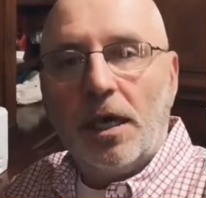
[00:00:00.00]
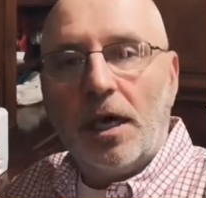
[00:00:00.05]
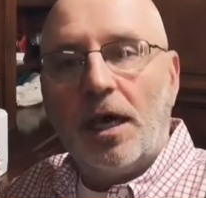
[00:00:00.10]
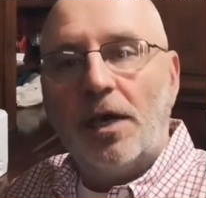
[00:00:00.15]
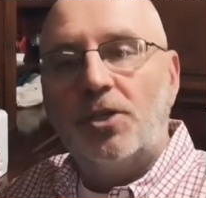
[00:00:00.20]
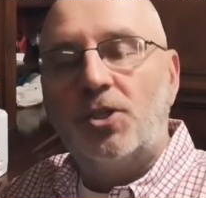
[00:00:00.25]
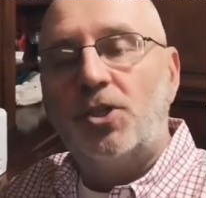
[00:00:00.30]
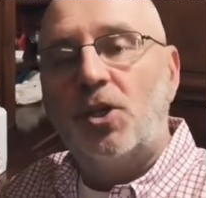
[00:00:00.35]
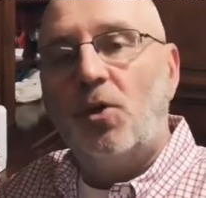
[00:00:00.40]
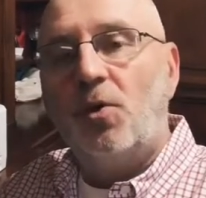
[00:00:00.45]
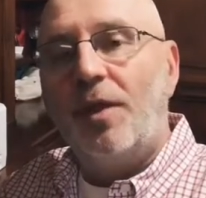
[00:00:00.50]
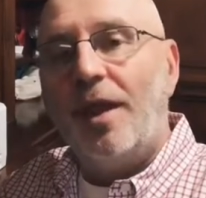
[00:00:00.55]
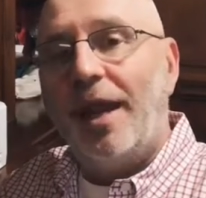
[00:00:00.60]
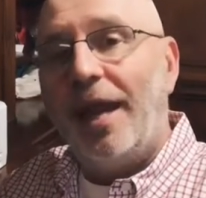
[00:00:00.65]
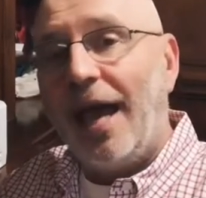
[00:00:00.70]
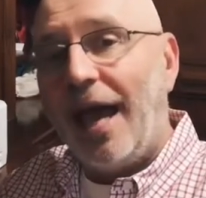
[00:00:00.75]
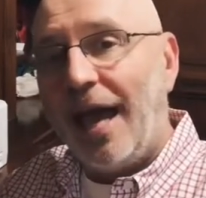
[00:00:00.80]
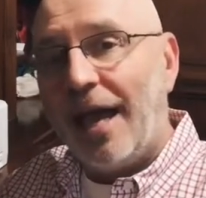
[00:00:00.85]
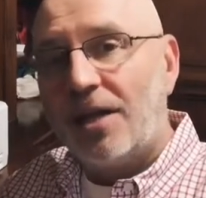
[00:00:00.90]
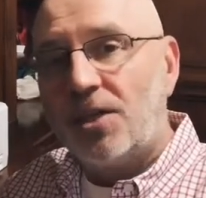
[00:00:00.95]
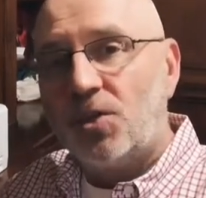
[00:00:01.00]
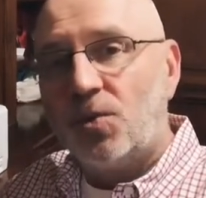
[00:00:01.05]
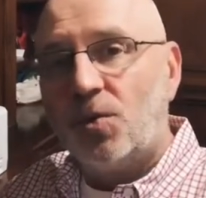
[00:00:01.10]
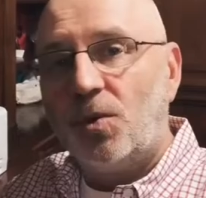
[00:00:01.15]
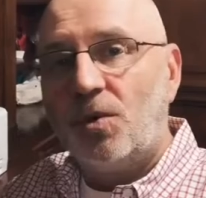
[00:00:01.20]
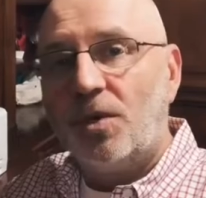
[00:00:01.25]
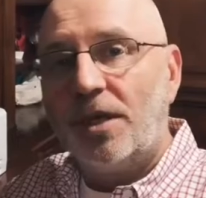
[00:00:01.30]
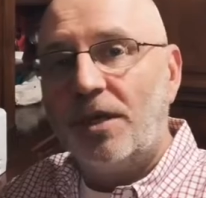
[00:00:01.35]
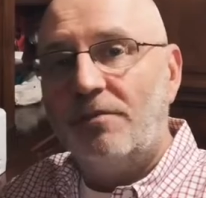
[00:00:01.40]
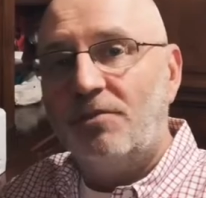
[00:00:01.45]
So an
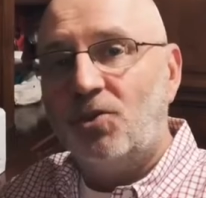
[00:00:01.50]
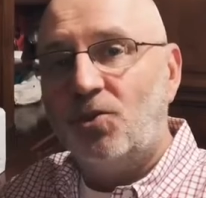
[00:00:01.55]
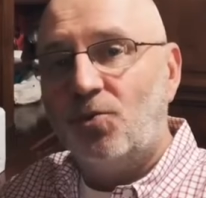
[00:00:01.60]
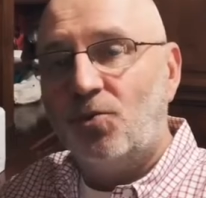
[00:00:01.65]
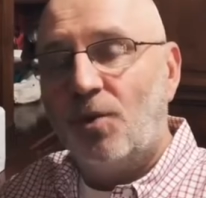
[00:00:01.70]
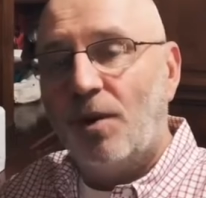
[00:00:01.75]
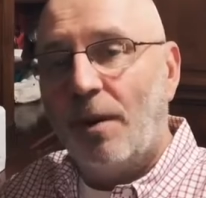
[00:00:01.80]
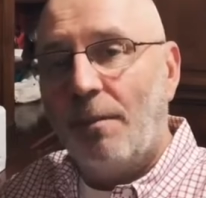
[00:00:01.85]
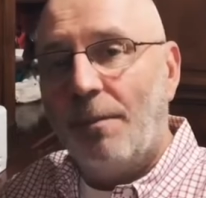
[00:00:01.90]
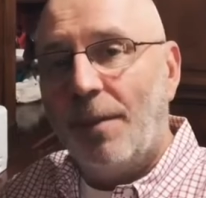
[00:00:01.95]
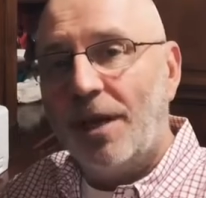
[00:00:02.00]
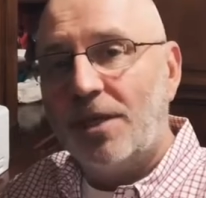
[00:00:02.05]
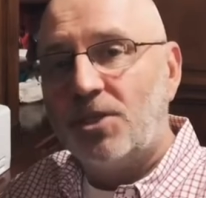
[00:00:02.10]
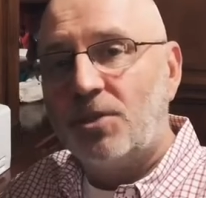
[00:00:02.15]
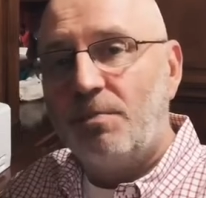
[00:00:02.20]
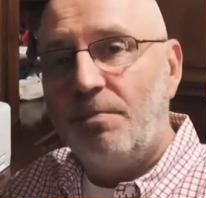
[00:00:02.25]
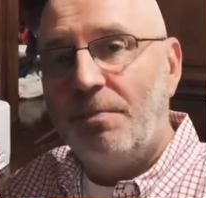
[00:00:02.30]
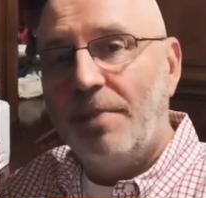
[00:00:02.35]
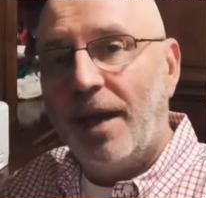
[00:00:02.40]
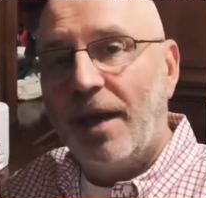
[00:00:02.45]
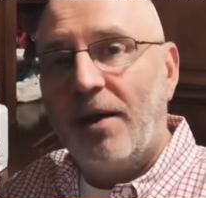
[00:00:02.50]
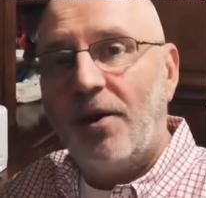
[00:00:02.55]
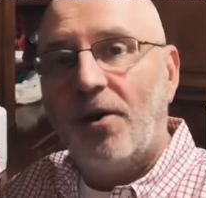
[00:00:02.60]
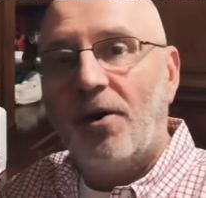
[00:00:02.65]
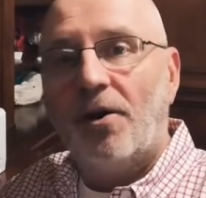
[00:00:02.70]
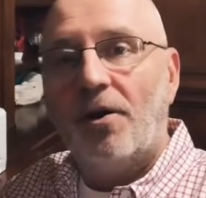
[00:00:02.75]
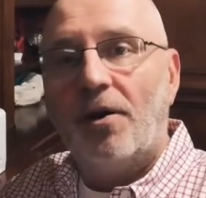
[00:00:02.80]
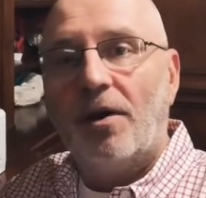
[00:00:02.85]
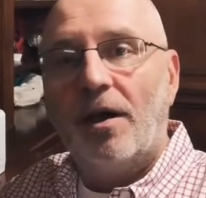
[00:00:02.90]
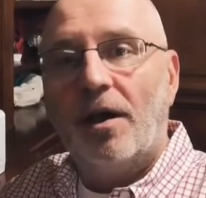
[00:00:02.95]
actual gives you a much
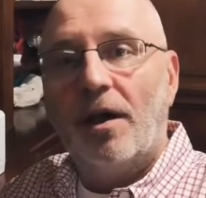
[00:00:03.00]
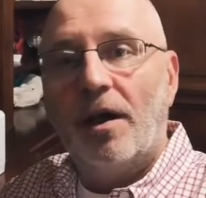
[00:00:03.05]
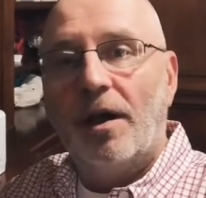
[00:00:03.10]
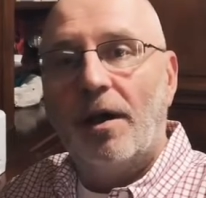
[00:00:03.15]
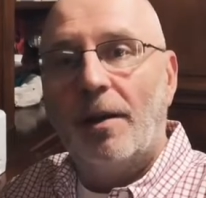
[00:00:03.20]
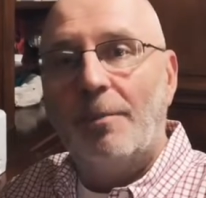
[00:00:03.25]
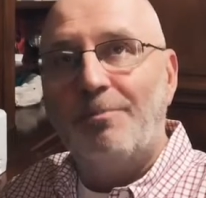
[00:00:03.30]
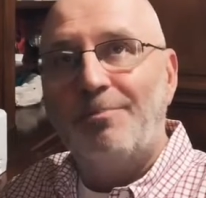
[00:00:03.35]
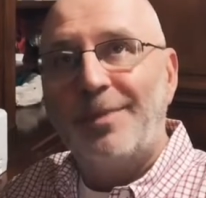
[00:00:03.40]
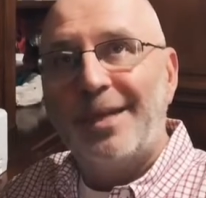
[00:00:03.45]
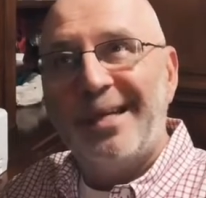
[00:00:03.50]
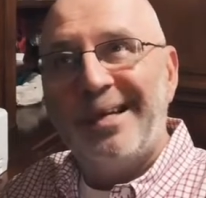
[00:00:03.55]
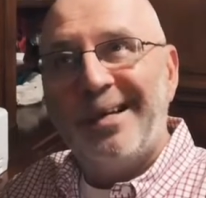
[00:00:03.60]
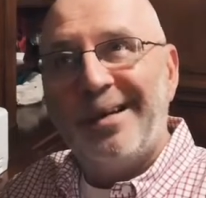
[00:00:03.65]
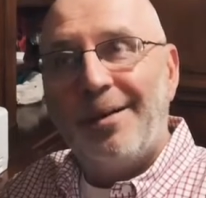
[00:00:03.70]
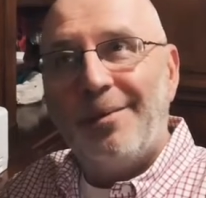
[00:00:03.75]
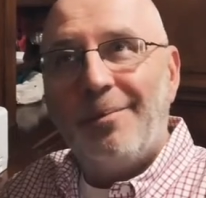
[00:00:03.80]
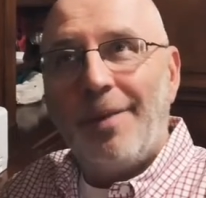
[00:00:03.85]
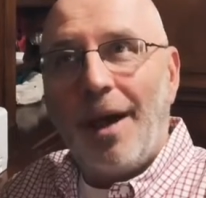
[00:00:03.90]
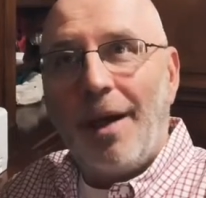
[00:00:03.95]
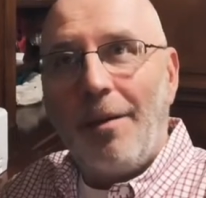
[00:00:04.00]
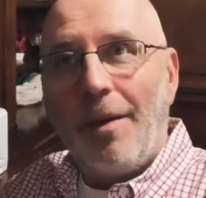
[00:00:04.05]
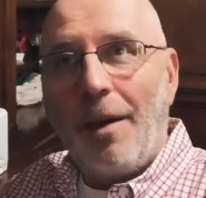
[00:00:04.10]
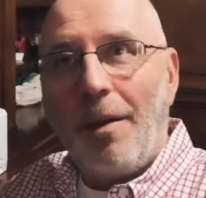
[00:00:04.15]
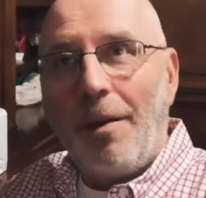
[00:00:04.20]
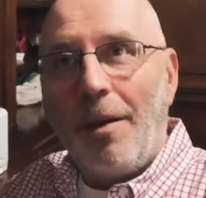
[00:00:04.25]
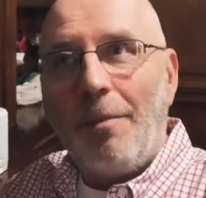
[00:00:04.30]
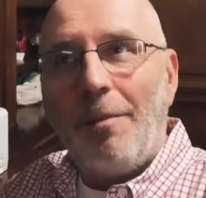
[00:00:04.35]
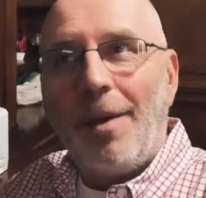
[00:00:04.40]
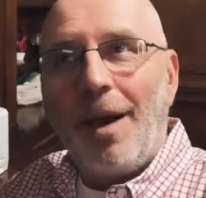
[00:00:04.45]
better,
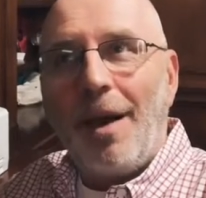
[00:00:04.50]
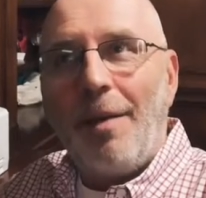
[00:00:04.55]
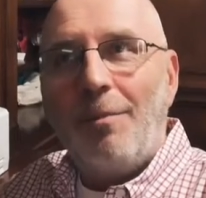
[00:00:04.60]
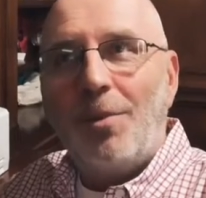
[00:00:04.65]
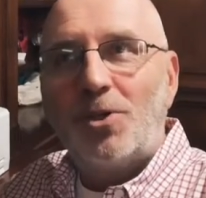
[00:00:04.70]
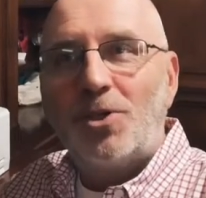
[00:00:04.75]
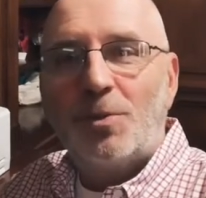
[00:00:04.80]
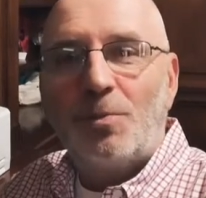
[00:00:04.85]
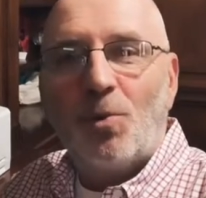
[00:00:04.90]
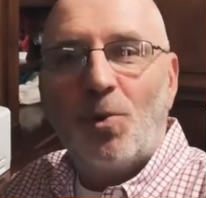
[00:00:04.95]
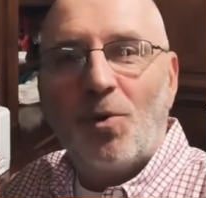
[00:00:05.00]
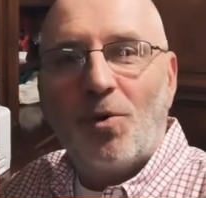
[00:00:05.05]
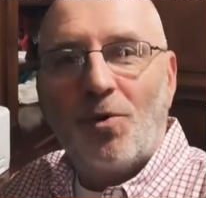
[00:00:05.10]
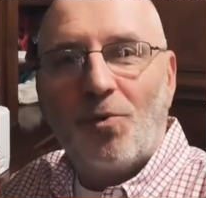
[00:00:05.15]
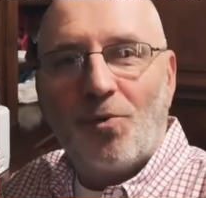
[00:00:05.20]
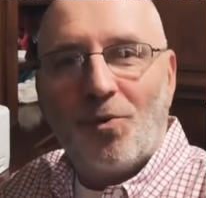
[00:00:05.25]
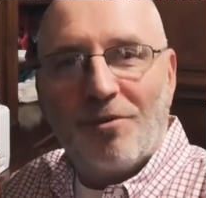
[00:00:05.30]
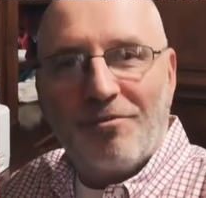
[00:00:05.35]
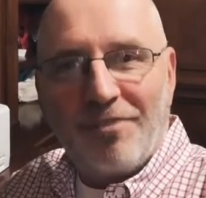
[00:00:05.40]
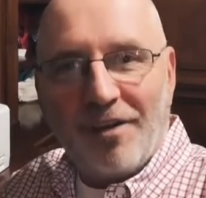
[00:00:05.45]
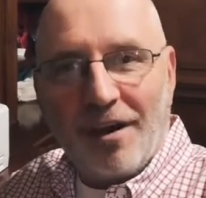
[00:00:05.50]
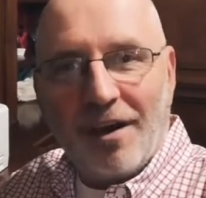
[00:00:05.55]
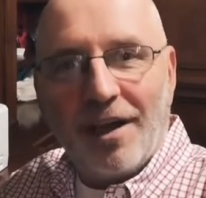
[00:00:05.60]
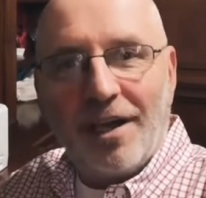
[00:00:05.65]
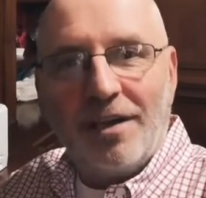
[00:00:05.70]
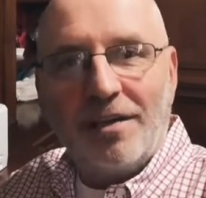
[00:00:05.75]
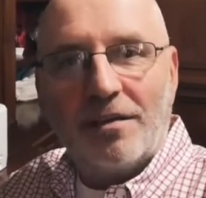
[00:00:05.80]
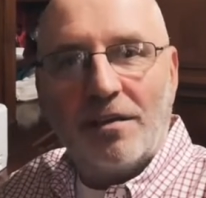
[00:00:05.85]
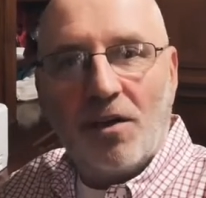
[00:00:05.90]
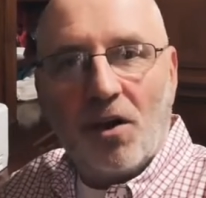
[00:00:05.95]
a much more
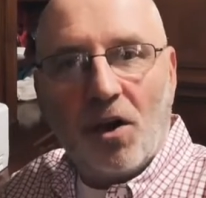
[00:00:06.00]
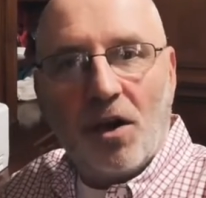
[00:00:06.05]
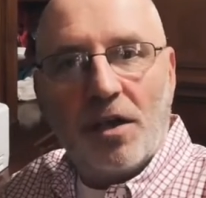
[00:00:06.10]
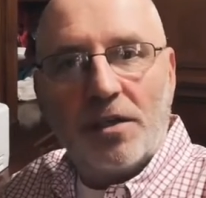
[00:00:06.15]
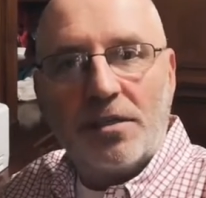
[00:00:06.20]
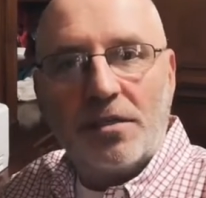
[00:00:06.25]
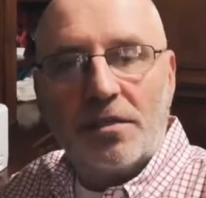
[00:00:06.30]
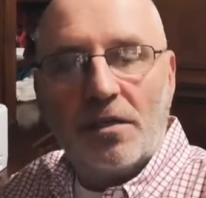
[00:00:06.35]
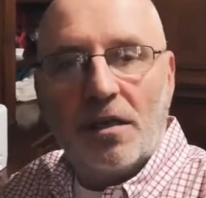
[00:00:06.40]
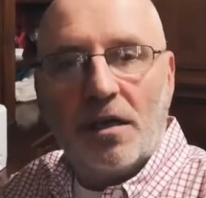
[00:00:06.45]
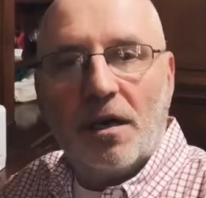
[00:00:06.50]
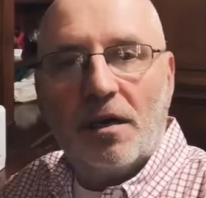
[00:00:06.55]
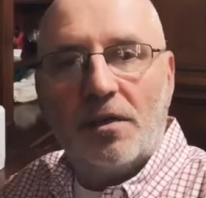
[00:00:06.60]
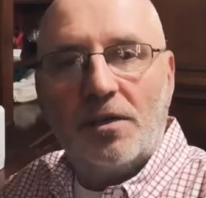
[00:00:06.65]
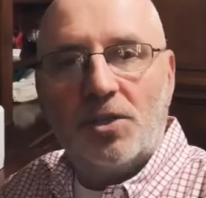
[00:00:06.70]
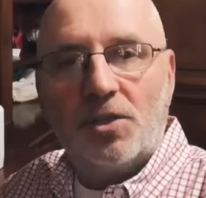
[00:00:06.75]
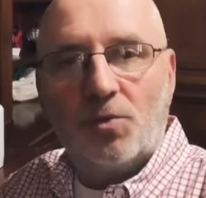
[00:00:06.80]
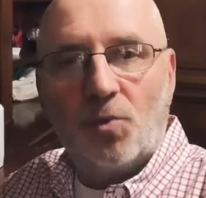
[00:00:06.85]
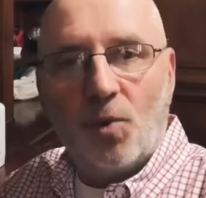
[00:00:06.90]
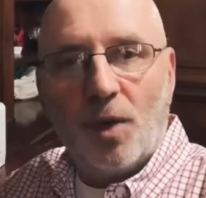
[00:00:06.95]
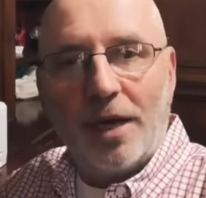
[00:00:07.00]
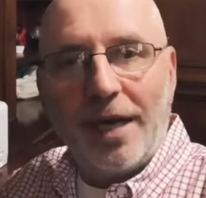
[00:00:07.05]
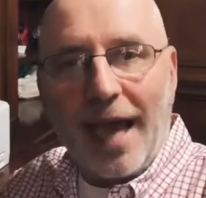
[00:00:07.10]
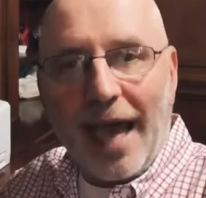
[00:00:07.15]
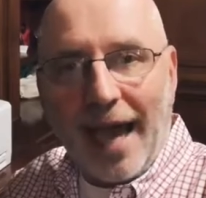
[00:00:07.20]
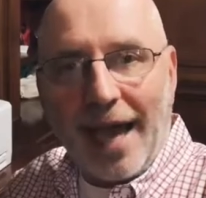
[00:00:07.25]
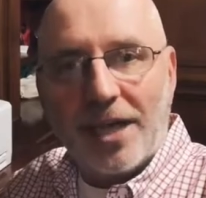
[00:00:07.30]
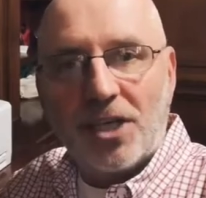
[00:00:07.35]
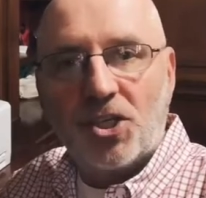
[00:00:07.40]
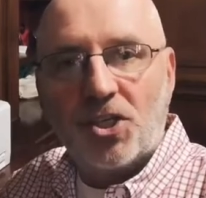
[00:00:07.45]
refined cost to what
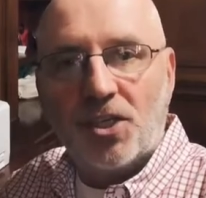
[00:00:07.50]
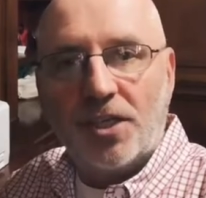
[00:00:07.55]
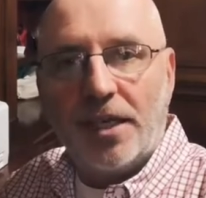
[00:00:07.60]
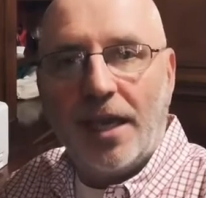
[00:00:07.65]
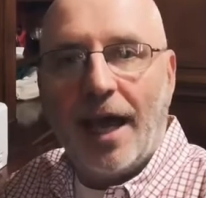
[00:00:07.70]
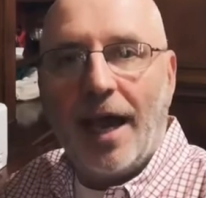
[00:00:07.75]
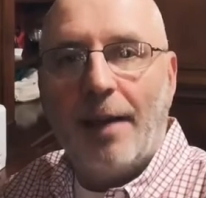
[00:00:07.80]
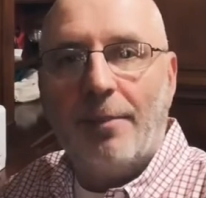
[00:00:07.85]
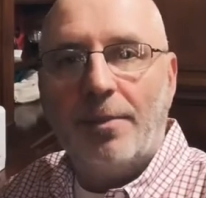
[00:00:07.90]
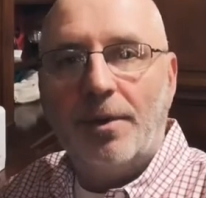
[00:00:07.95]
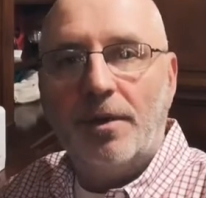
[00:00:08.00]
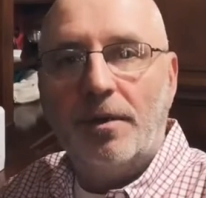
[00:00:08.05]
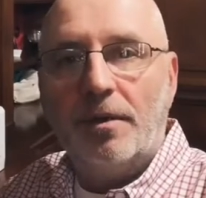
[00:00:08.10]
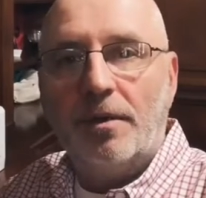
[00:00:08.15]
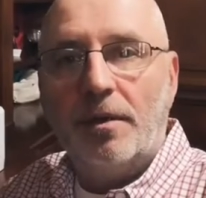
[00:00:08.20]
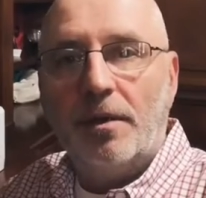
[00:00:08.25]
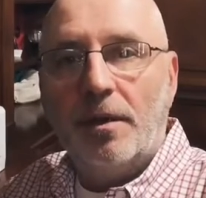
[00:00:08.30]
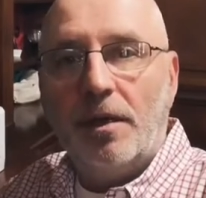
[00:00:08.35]
actually happened.